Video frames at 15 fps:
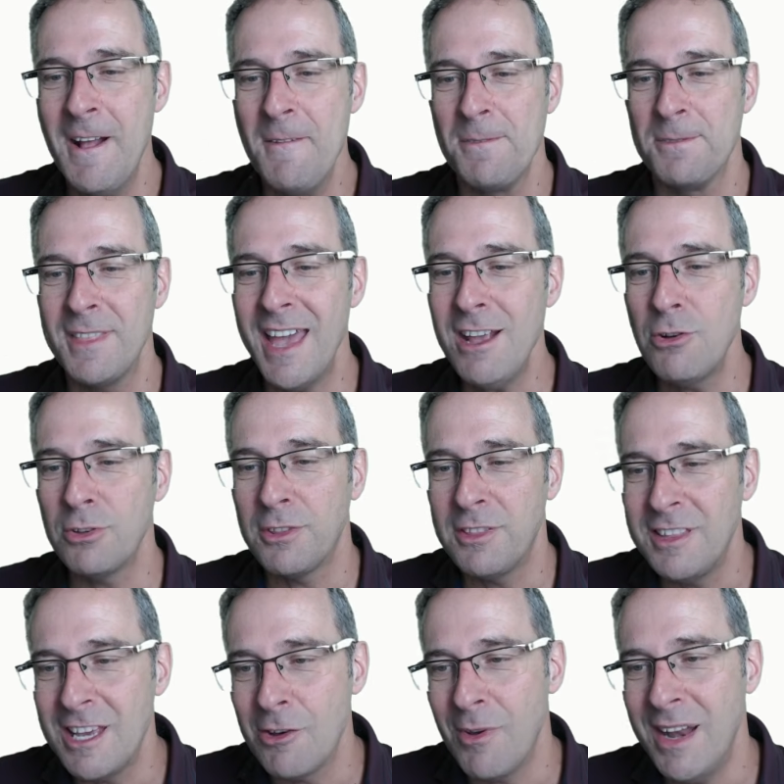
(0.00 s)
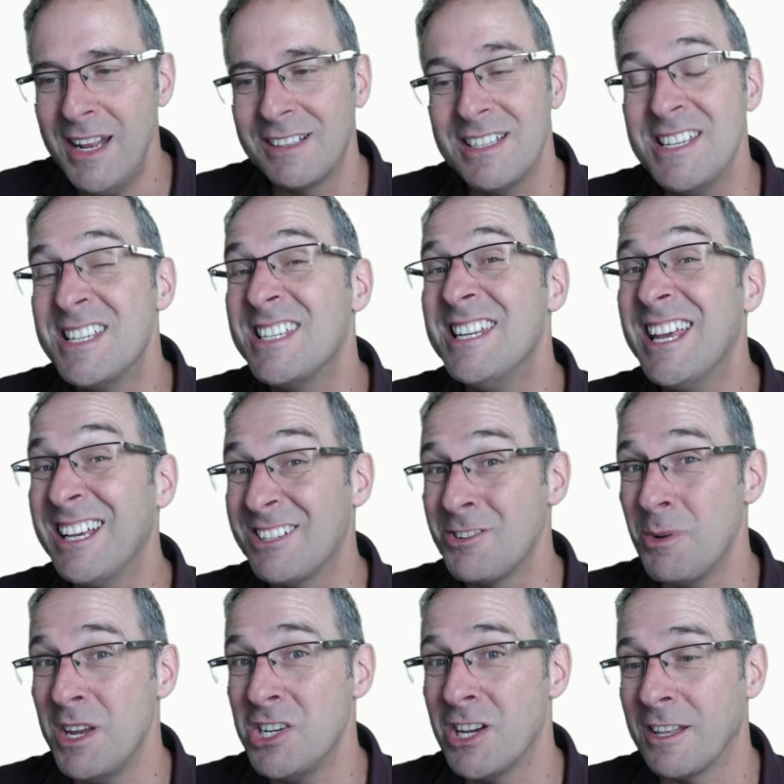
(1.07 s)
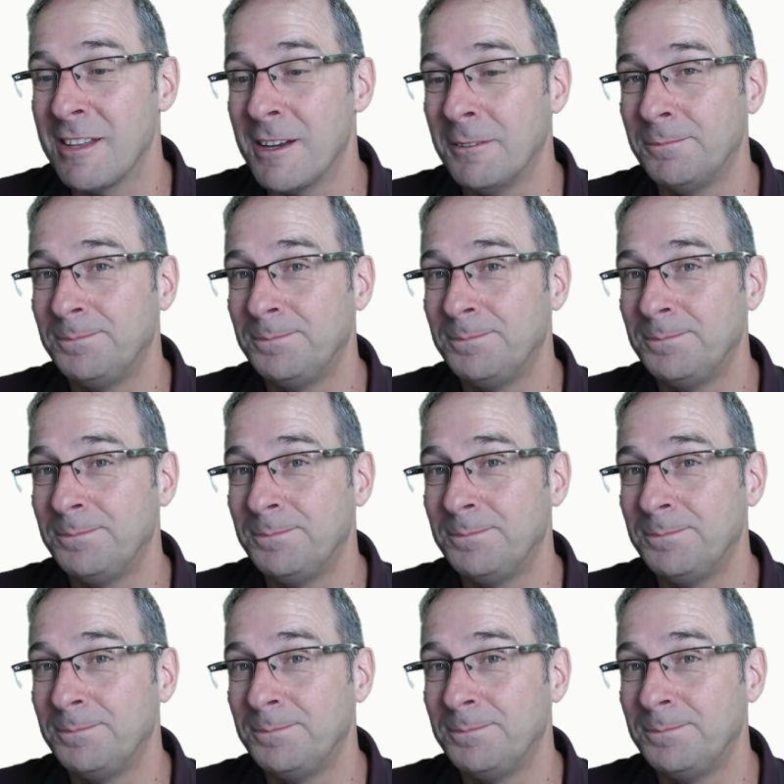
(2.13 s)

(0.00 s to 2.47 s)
they could theoretically stick to each other.